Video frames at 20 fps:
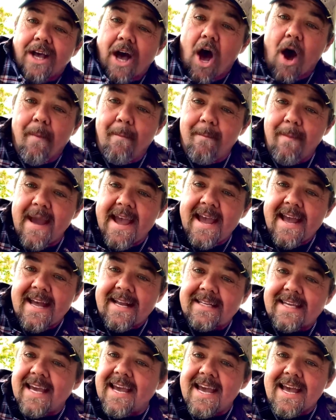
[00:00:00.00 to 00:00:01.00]
A
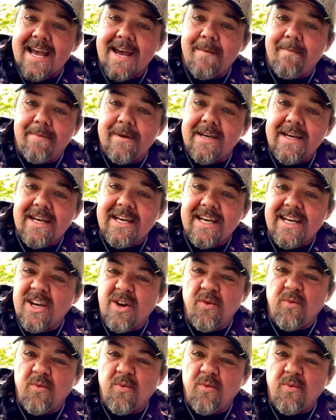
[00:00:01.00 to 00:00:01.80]
man can't be a